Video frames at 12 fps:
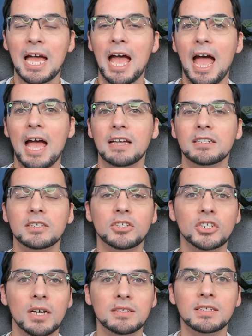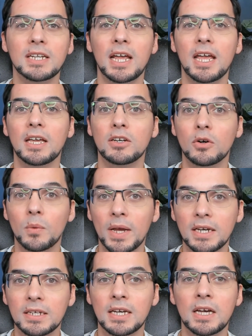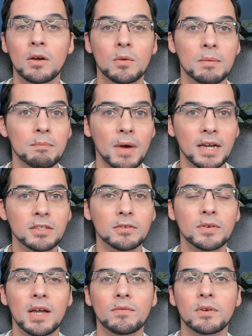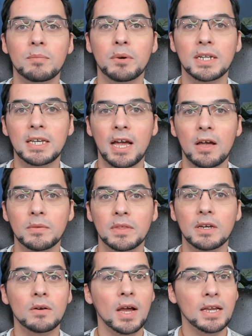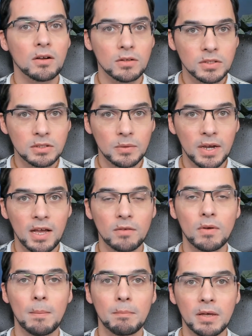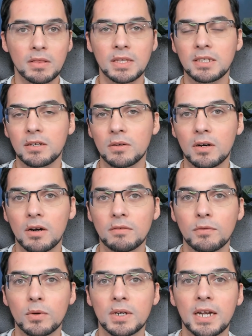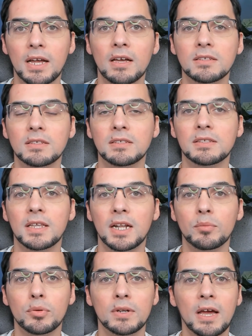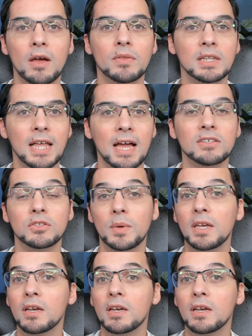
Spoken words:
And just a quick reminder for everybody out there, I also have monthly tarot card forecasts that I put out the last week